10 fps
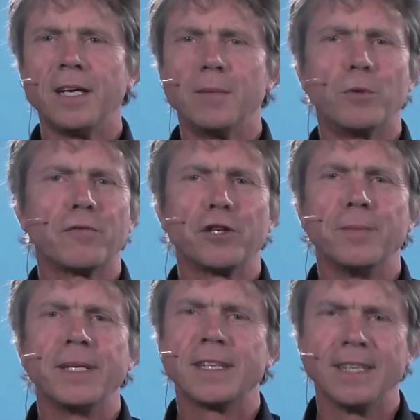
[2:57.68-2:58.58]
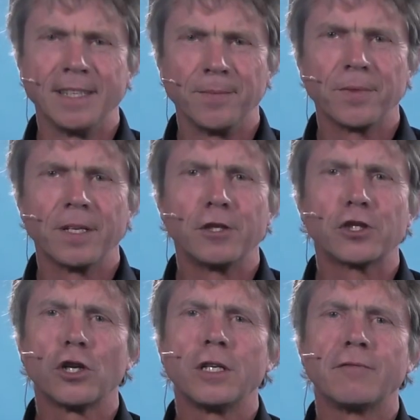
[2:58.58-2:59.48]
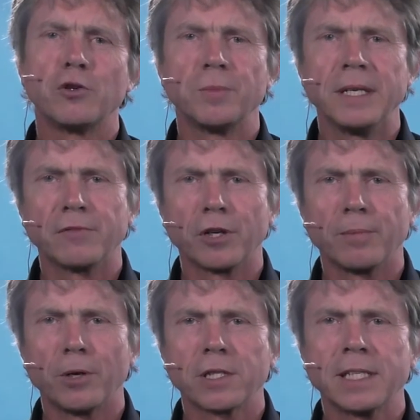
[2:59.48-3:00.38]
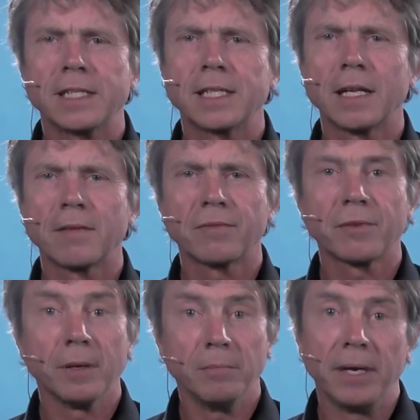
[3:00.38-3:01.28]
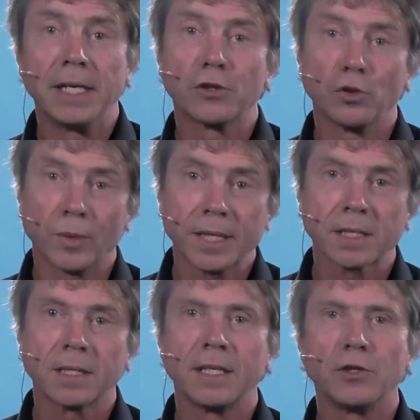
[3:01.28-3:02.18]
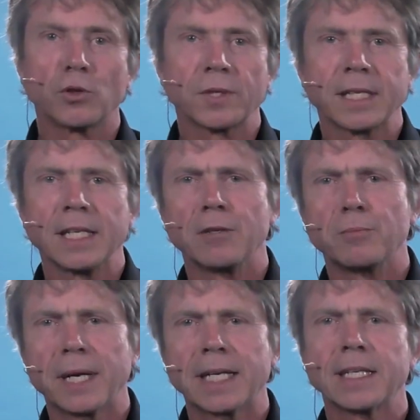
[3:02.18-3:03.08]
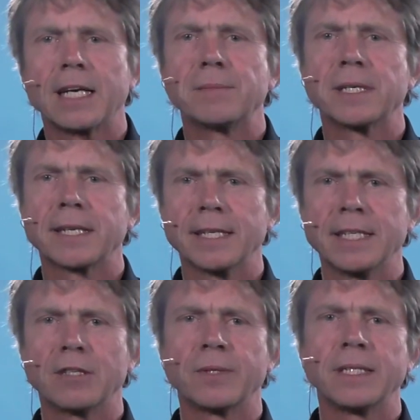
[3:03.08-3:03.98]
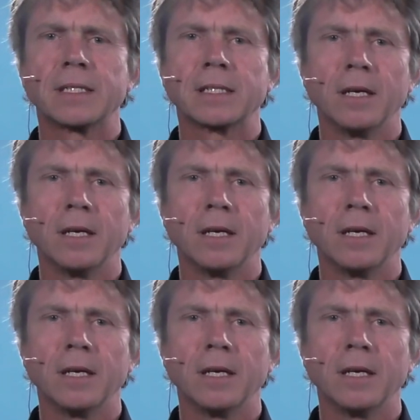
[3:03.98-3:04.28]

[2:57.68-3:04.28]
More fundamentally, the study of European foreign policy itself, based on Western and Eurocentric paradigms and categories,